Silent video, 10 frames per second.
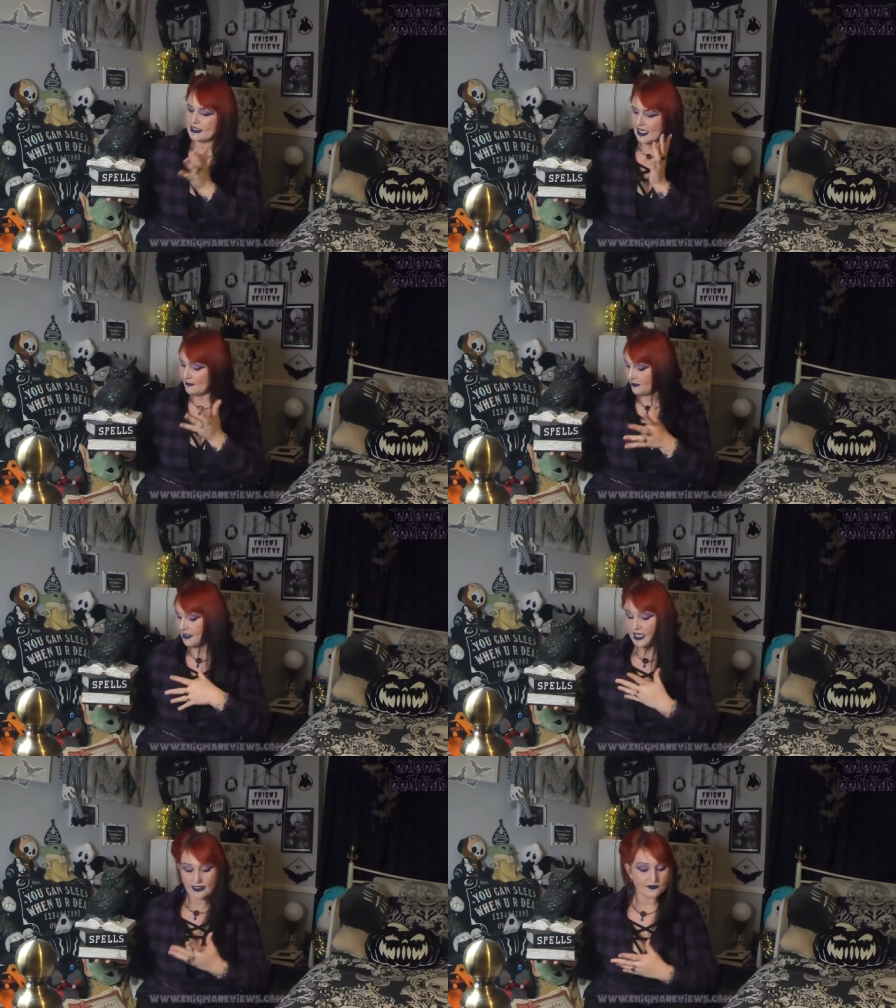I'm
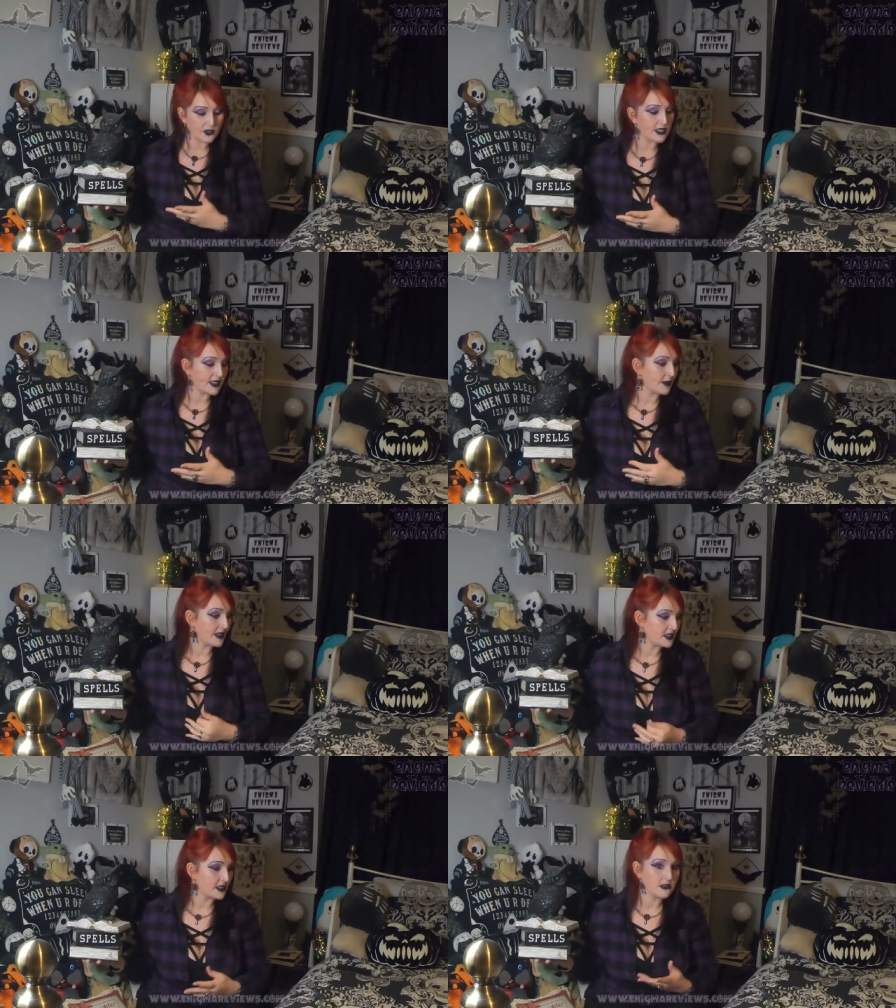glad I've took it down
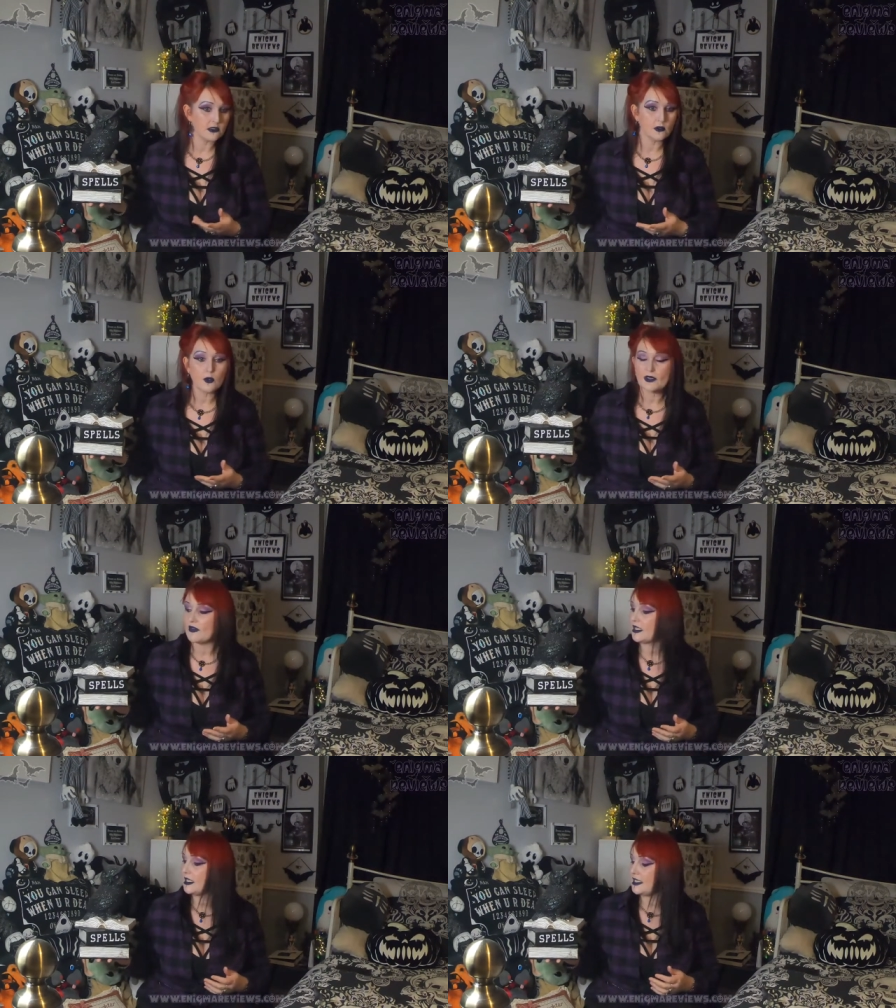actually, because I'm going to give
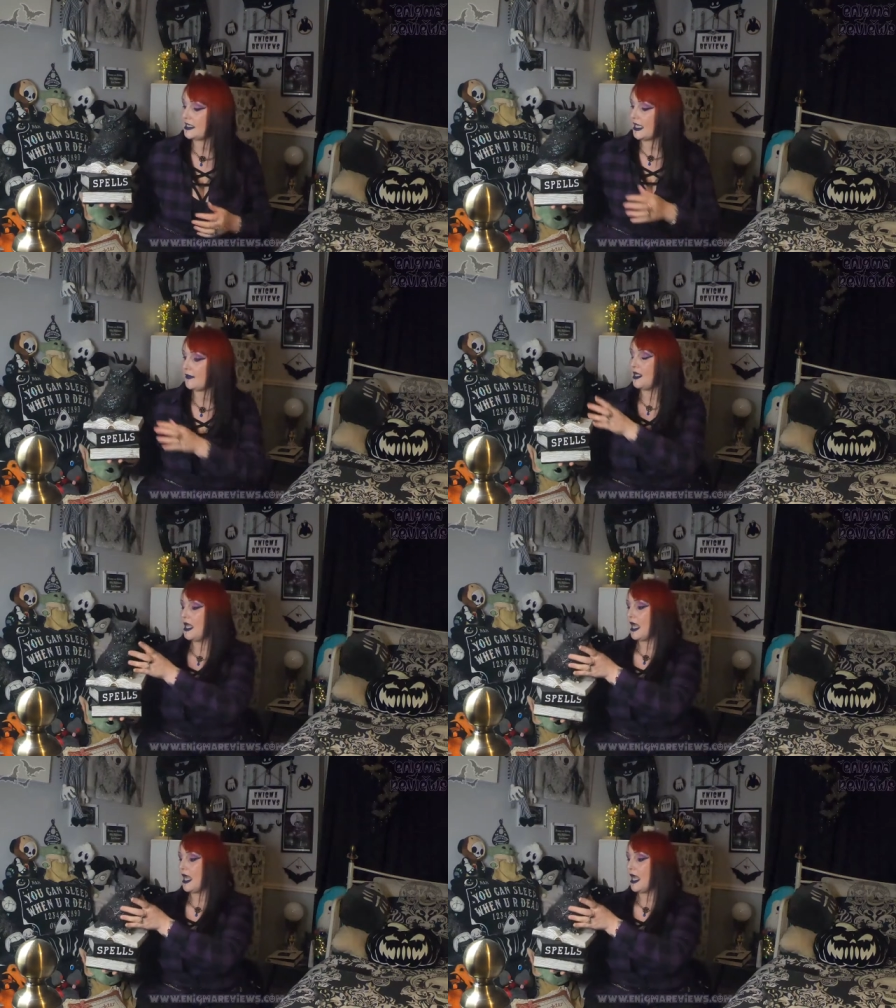it a clean now.